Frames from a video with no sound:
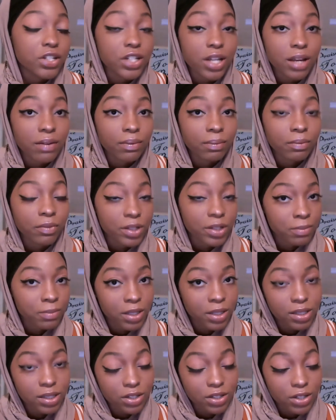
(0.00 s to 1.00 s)
which
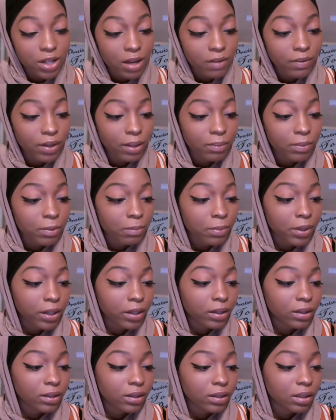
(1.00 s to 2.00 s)
means a shaving of the
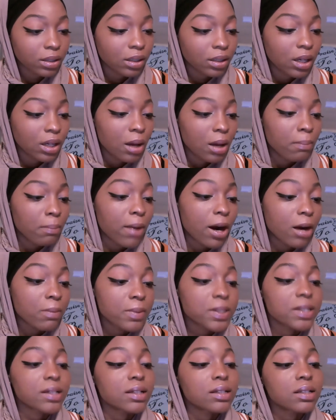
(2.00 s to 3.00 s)
beard.
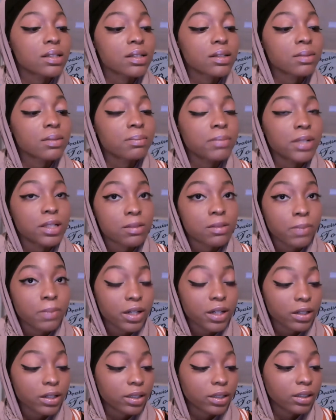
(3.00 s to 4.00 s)
Barbatus means
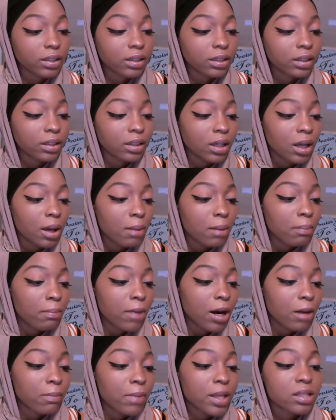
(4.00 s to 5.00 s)
bearded.
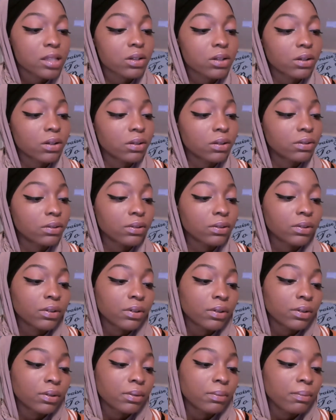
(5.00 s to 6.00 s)
Barbisco,
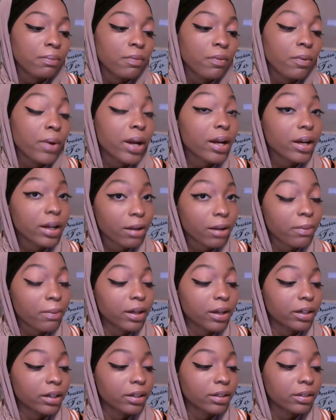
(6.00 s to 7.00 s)
wearing a
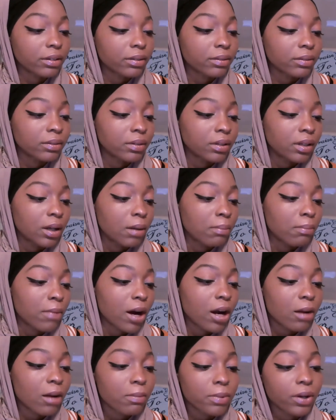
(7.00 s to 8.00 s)
beard.
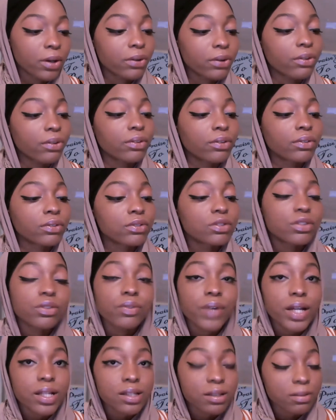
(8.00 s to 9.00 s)
Barbio, to
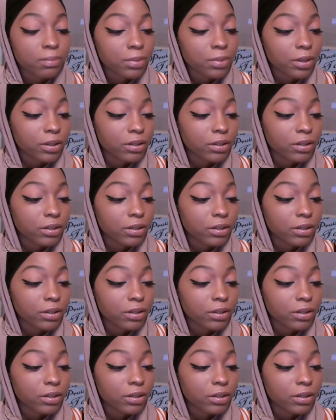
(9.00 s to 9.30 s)
raise a beard.